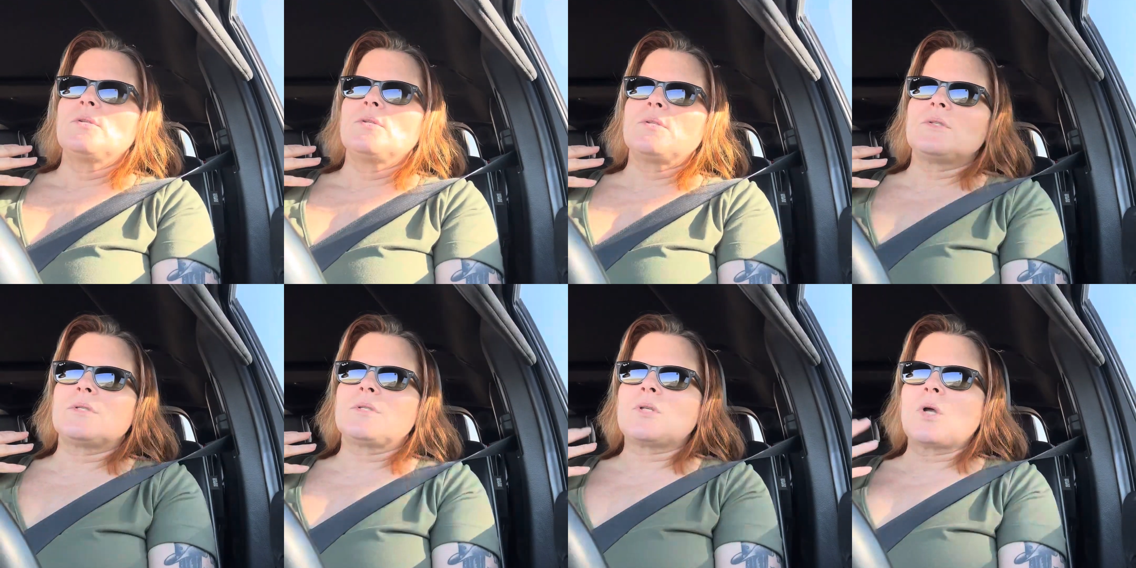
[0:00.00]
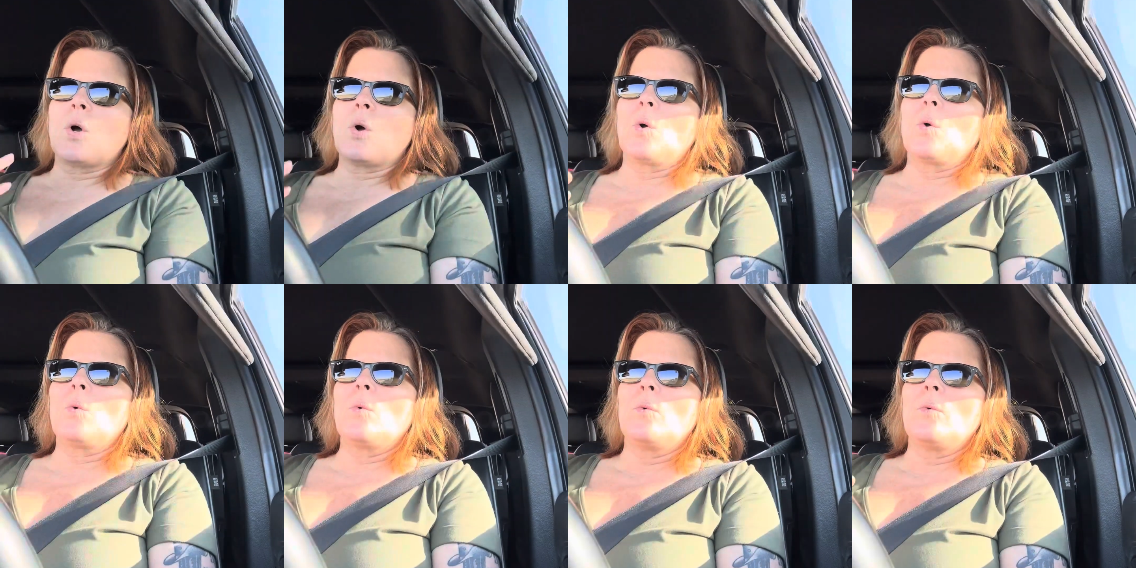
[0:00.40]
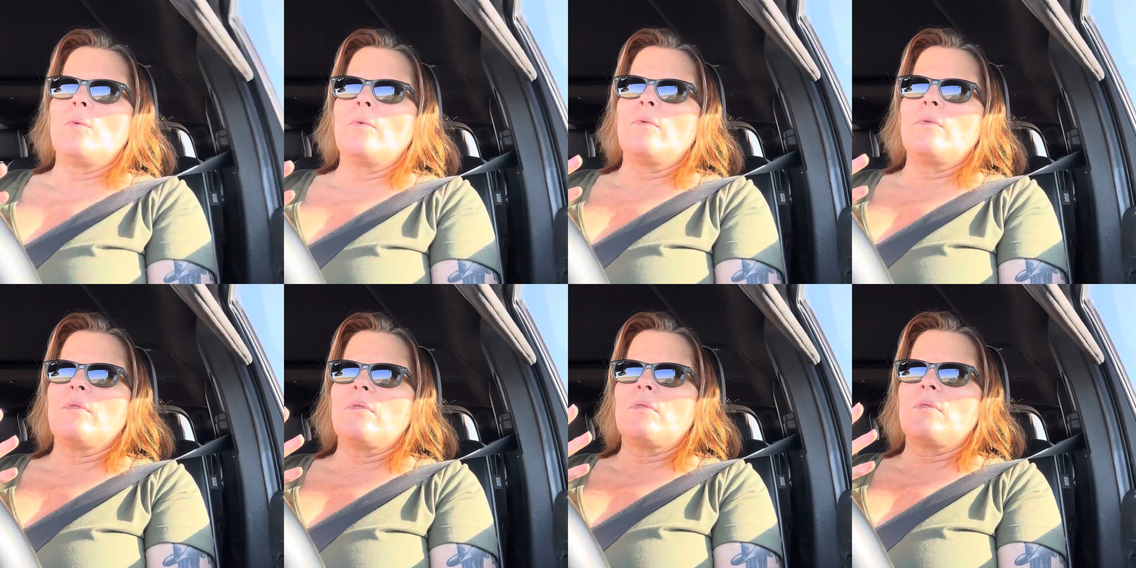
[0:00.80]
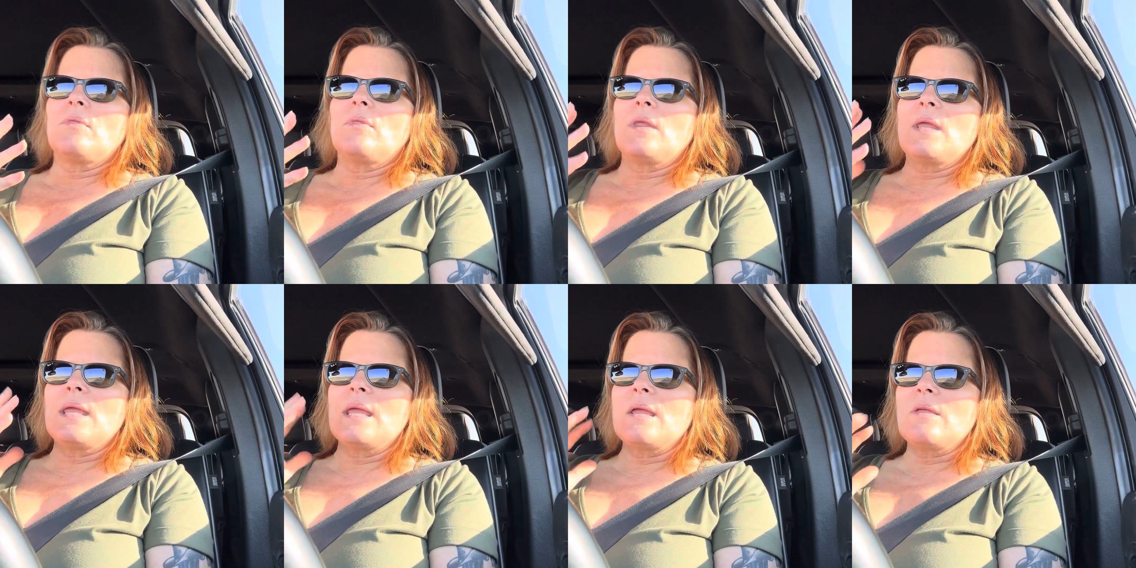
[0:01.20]
So
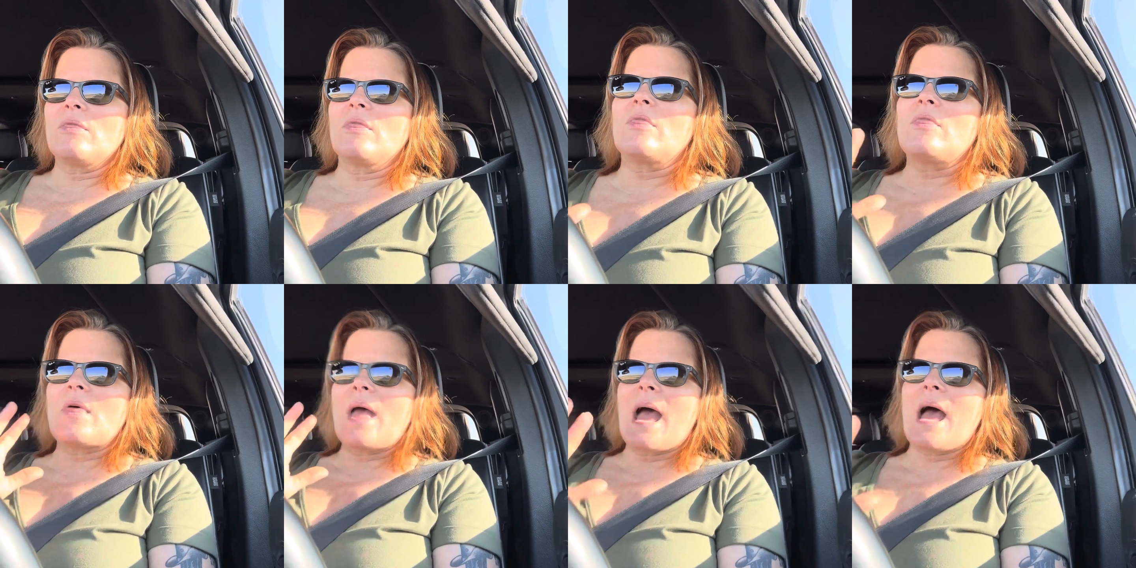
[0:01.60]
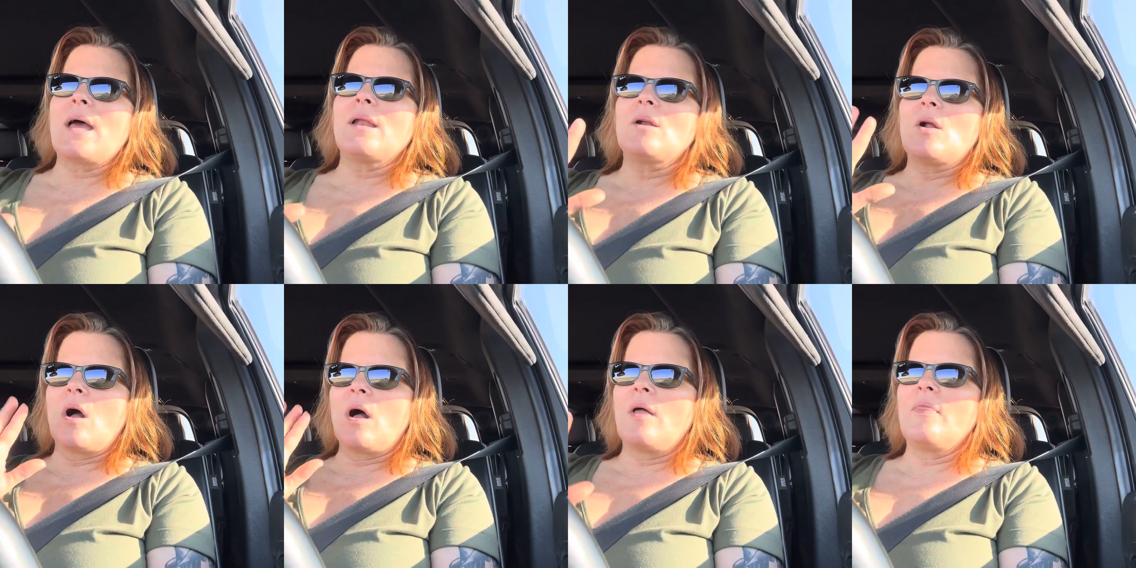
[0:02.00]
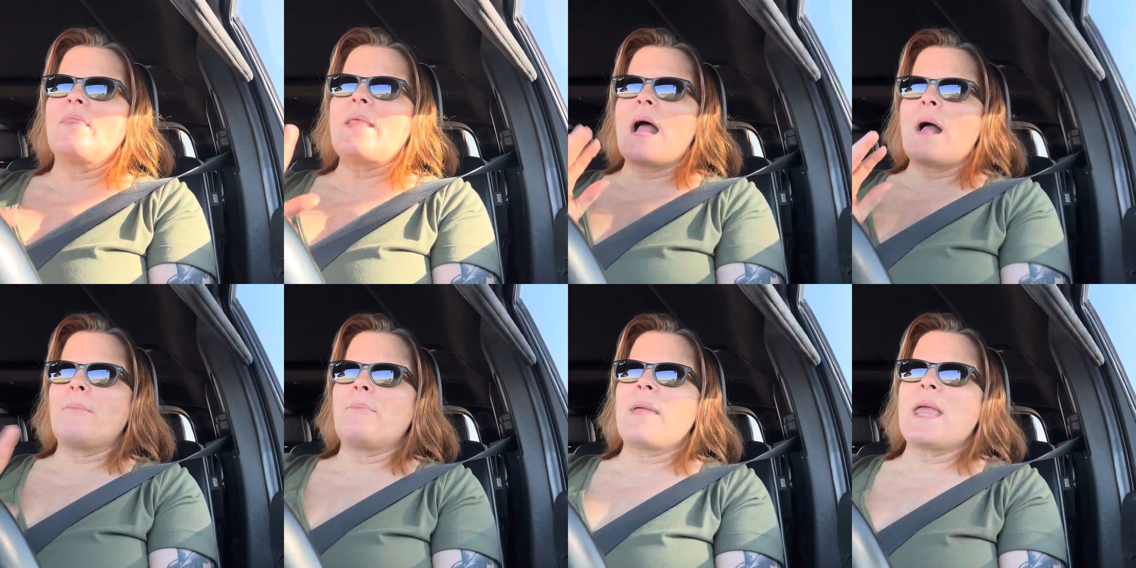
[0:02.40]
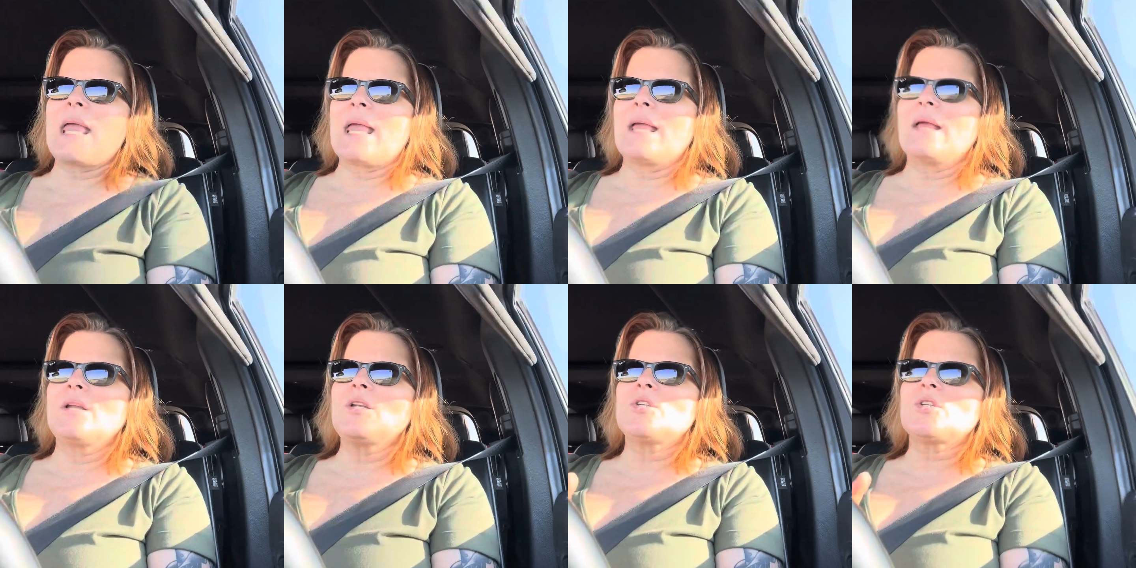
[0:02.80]
on that
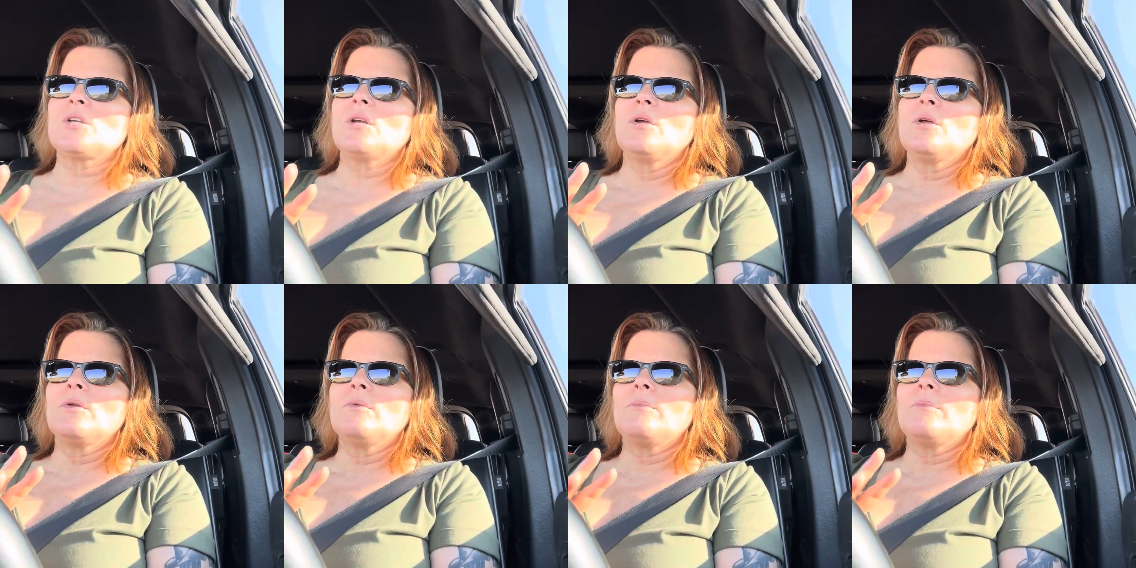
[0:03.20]
page,